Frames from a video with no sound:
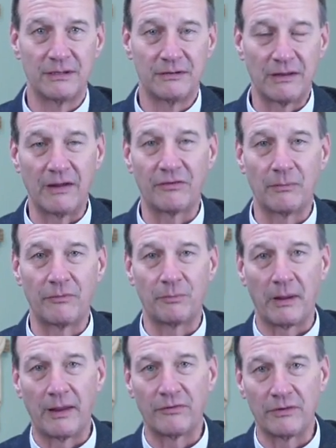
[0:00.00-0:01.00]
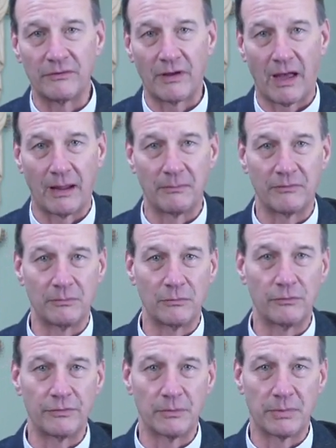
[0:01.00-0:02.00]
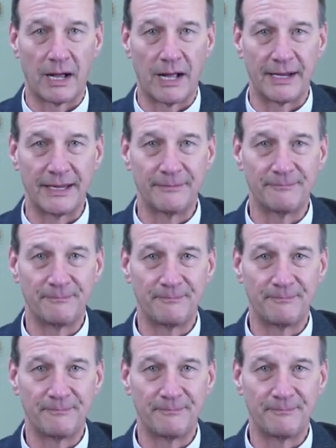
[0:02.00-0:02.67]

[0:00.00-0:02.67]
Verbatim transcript: Take some space and time to move your body.